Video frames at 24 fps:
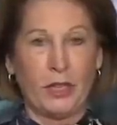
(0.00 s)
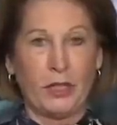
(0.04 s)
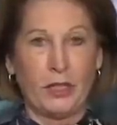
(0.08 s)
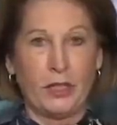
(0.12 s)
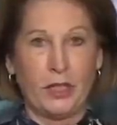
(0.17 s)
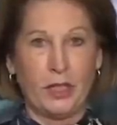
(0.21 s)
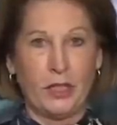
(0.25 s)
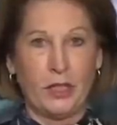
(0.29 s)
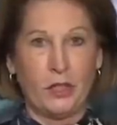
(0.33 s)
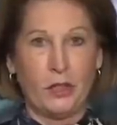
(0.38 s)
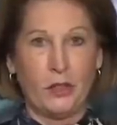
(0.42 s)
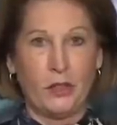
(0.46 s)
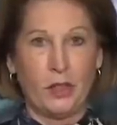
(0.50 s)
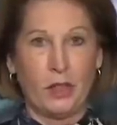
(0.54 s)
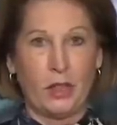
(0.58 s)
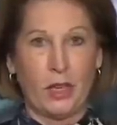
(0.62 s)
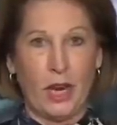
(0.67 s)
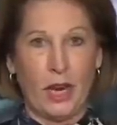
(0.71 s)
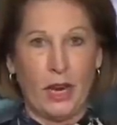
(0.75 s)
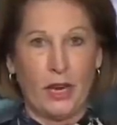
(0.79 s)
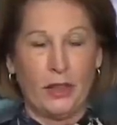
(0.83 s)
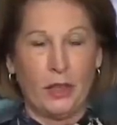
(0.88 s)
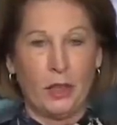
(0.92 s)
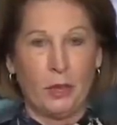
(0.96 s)
continue to
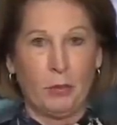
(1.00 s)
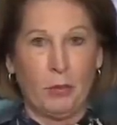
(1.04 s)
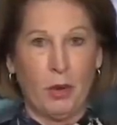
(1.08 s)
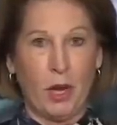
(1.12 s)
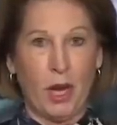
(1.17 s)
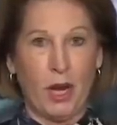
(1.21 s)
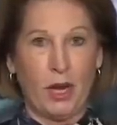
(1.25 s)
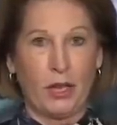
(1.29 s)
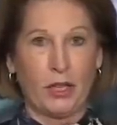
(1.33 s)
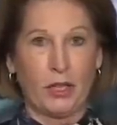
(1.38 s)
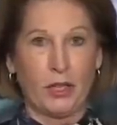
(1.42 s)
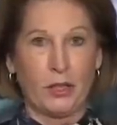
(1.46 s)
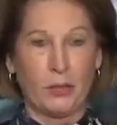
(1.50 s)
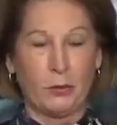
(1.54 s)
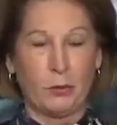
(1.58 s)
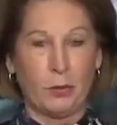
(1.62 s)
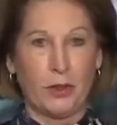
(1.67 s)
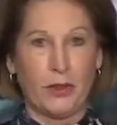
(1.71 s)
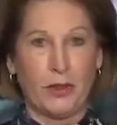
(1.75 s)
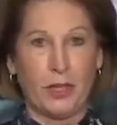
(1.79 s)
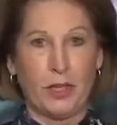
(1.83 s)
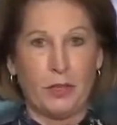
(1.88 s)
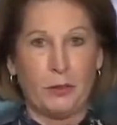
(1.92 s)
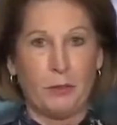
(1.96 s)
line their pockets
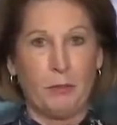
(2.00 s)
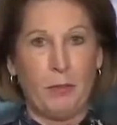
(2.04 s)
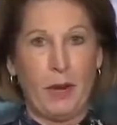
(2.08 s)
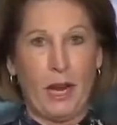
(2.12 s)
with these